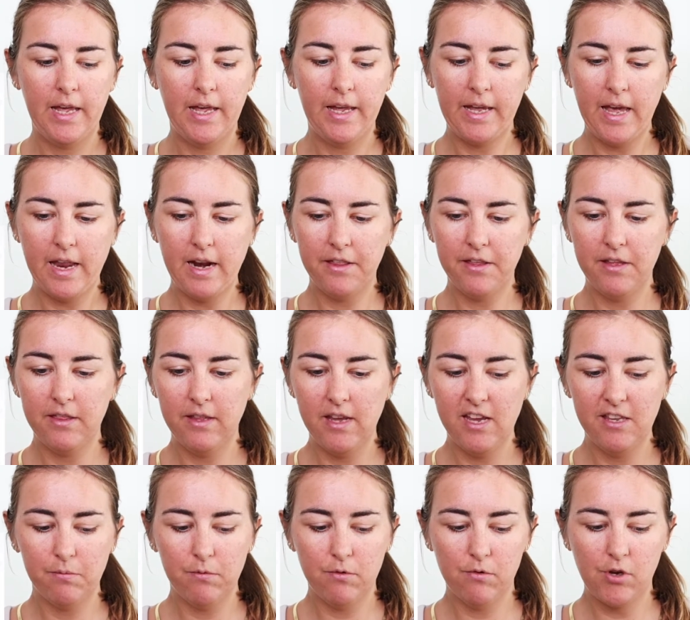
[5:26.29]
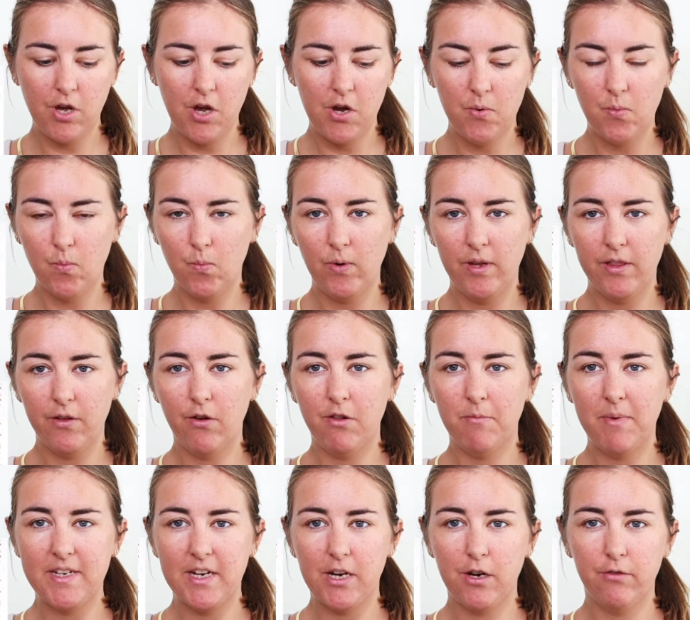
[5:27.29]
Again, I think these will go with all
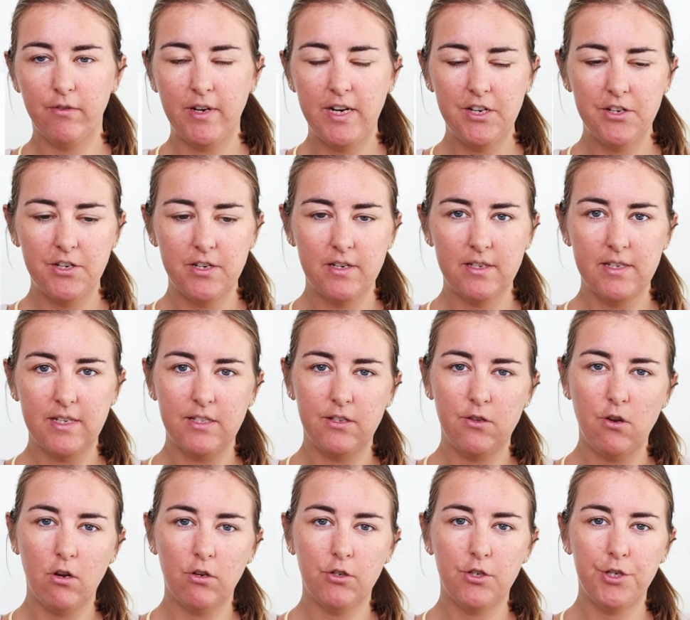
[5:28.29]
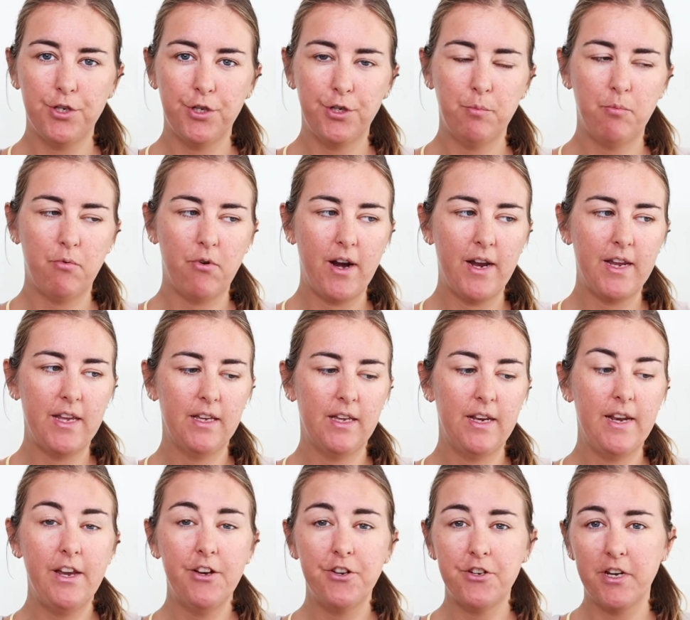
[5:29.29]
my decorations. It's not too bright.
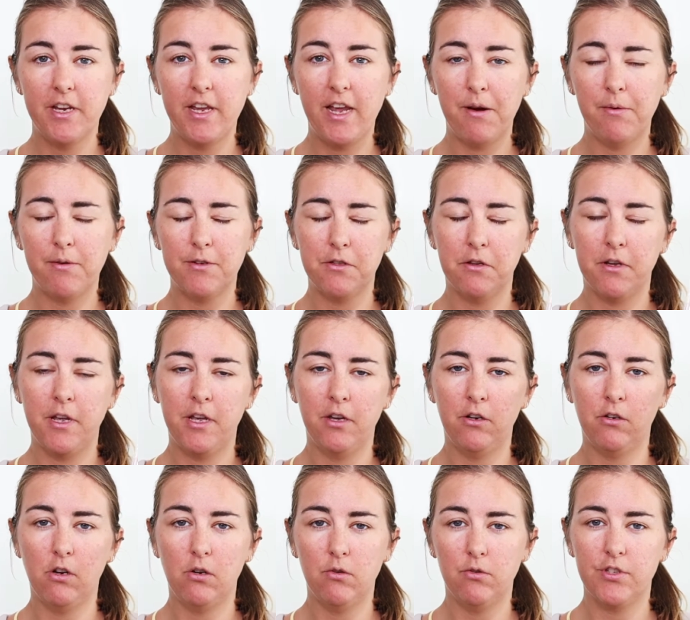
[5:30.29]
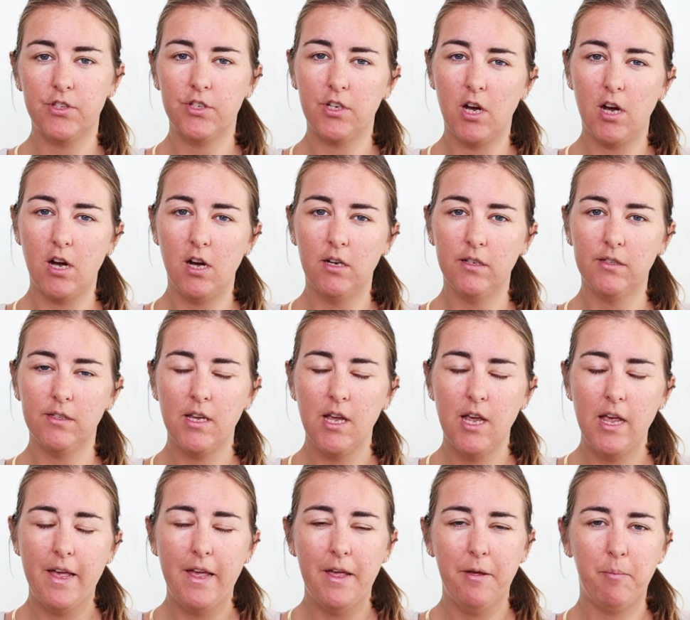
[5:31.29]
Initially, I was looking at gold stars,
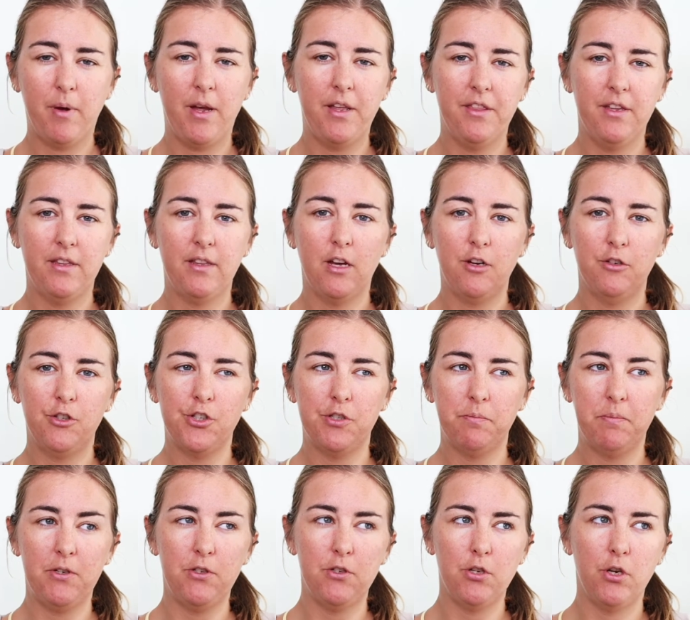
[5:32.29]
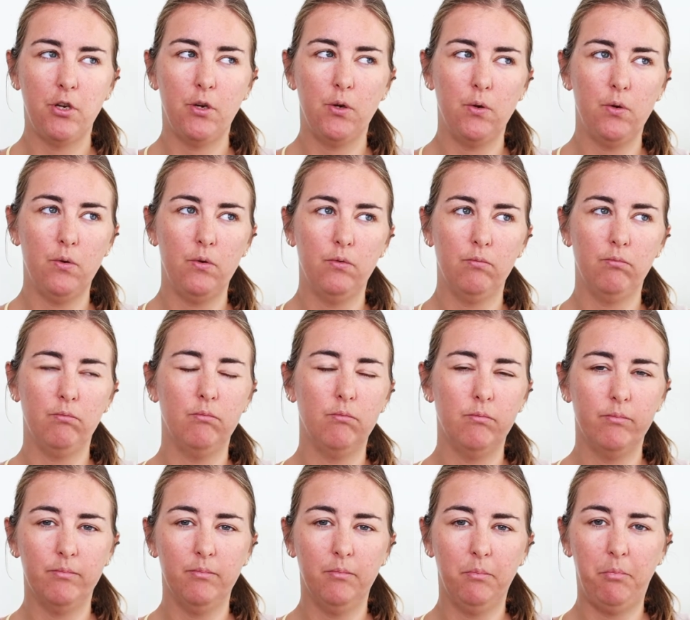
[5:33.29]
but I think that would just be too
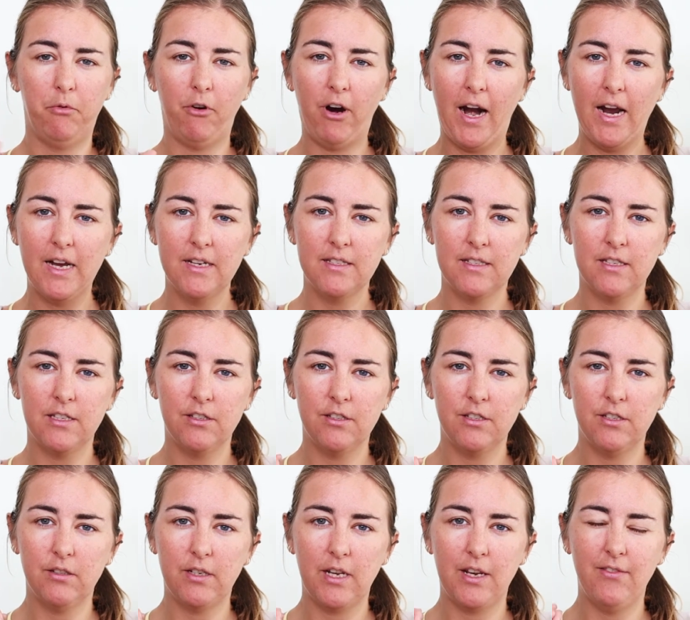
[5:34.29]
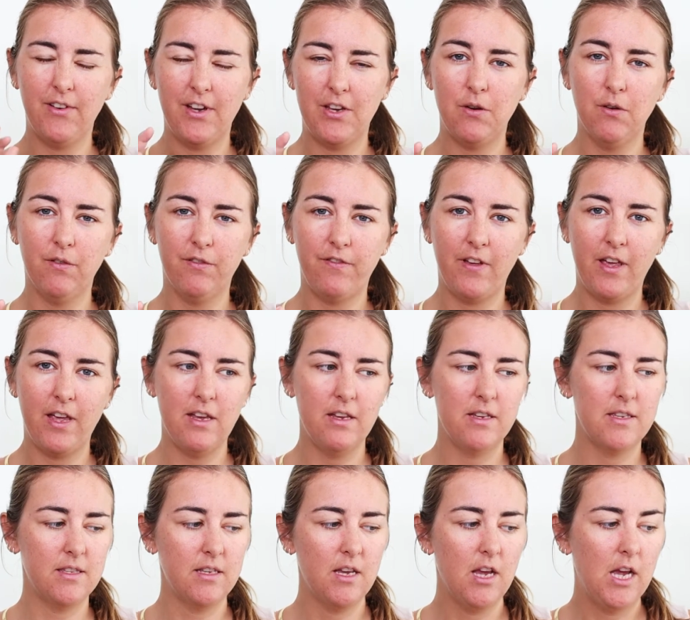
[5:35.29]
brass and too kind of in your
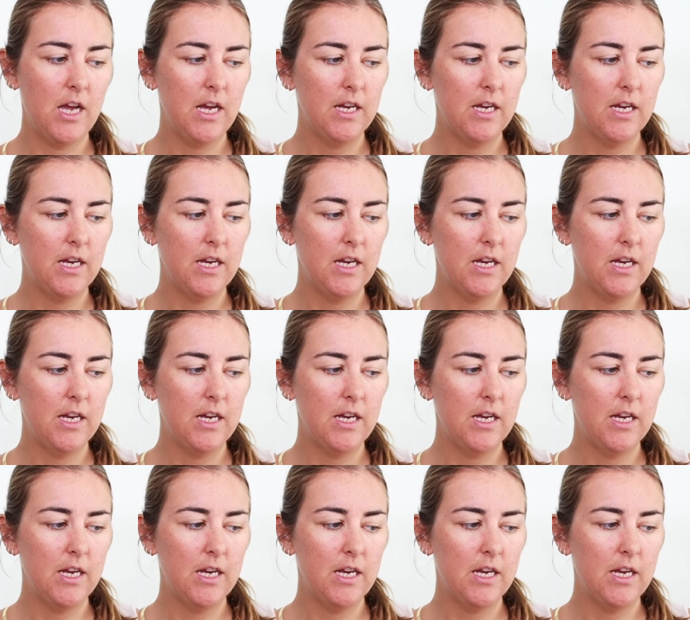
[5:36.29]
face.